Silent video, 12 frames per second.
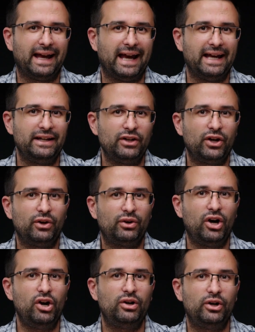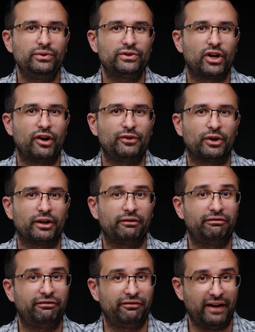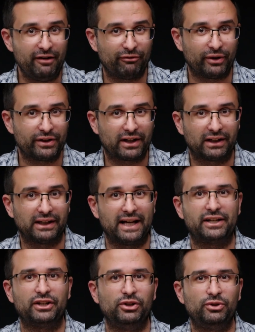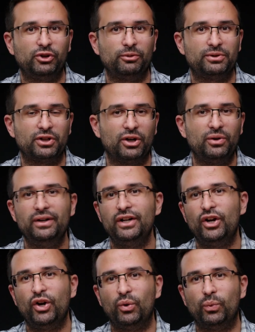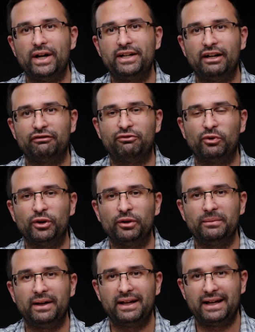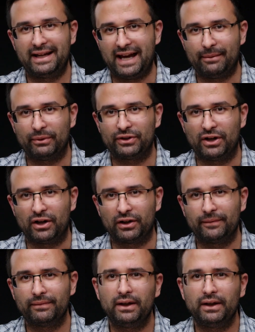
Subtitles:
and co-host of your favorite Leica YouTube show, Red Dot Forum Camera Talk.